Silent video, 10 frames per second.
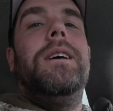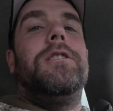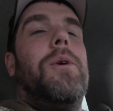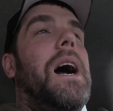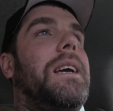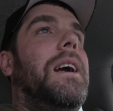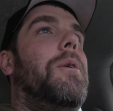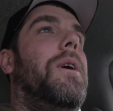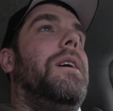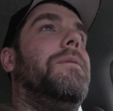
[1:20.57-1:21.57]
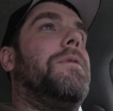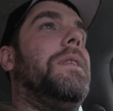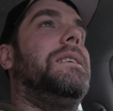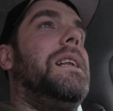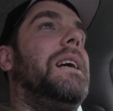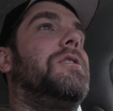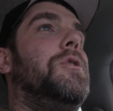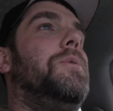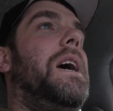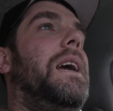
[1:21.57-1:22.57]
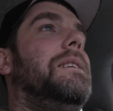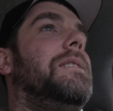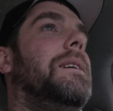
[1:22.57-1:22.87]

so I can go hunting for these next two days.